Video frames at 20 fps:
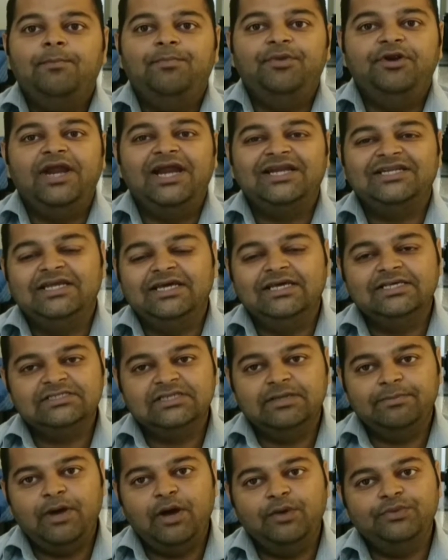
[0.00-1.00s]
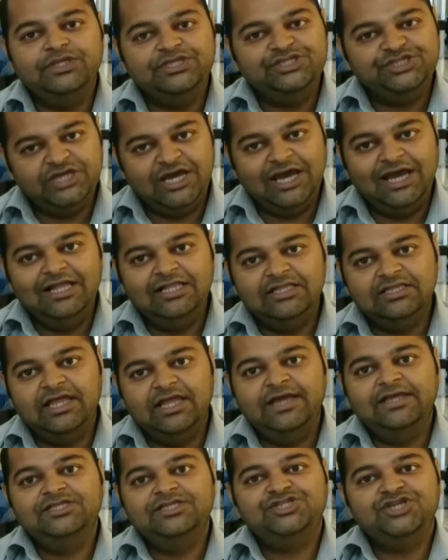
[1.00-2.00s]
Pediatric is about the child,
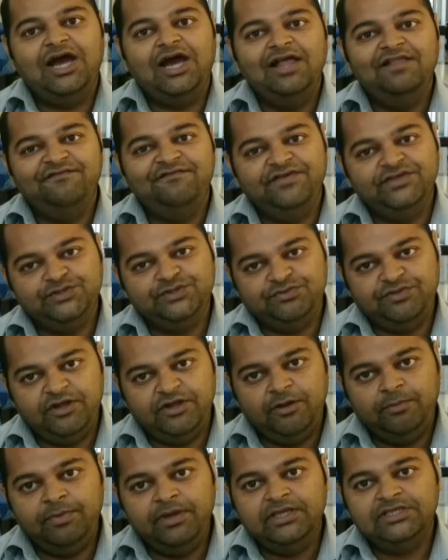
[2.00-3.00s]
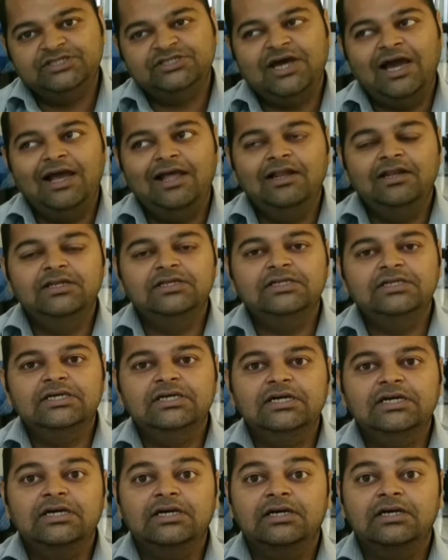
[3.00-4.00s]
like child physiotherapy.
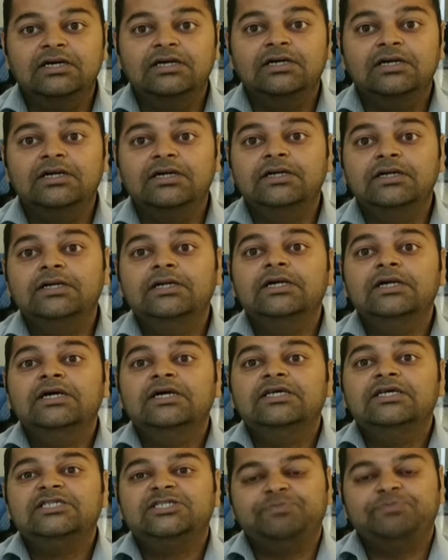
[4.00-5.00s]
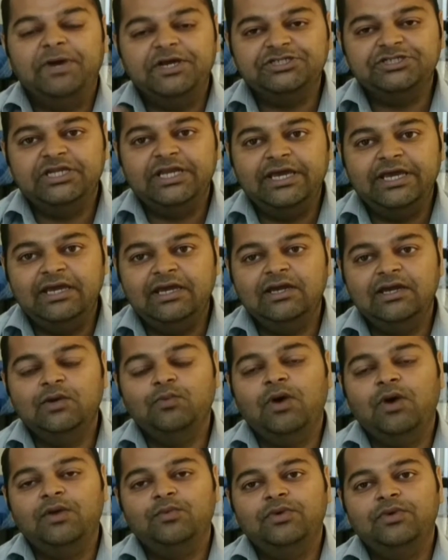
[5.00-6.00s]
Child, especially
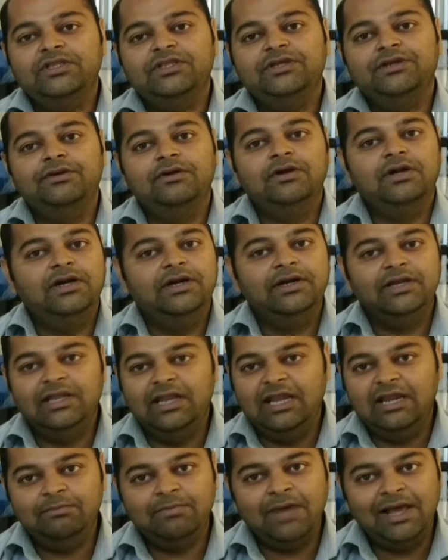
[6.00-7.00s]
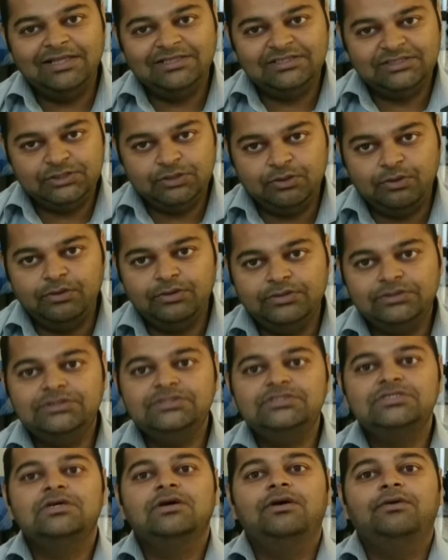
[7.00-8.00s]
one with delayed
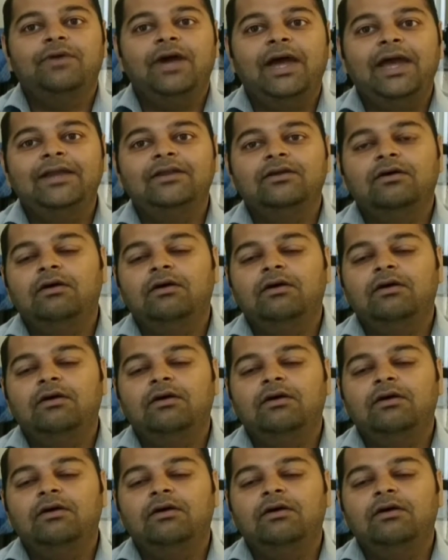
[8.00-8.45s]
milestones, right?